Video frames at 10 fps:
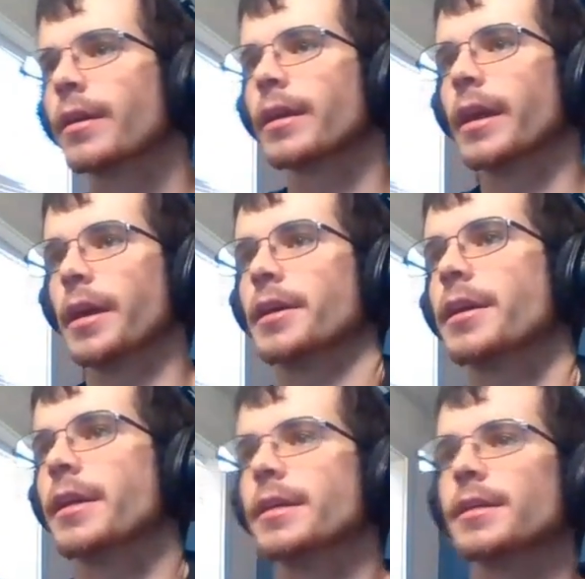
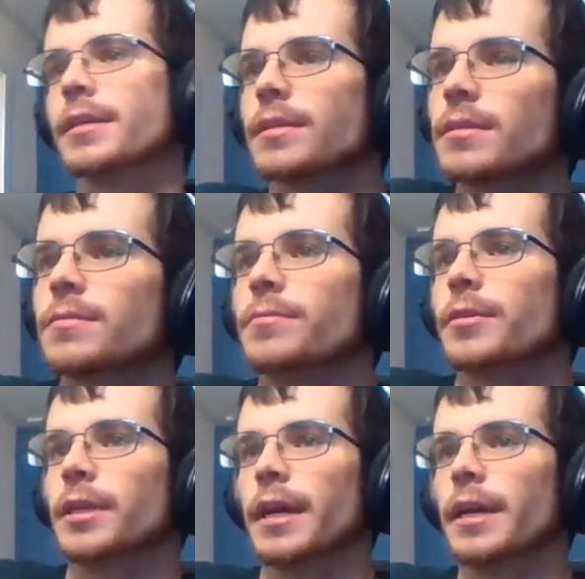Karen is
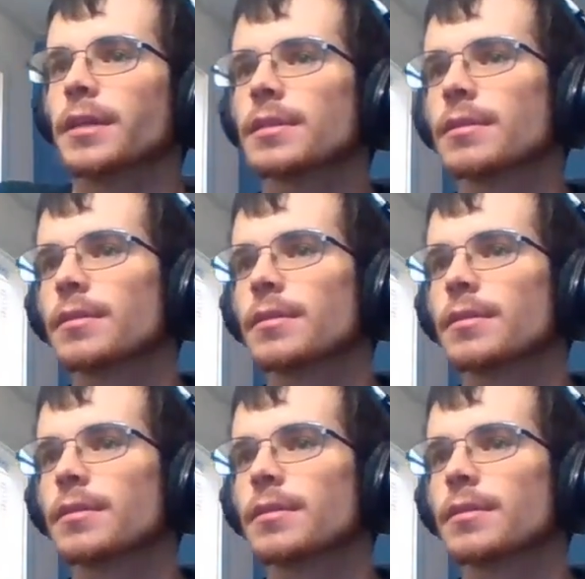really nice.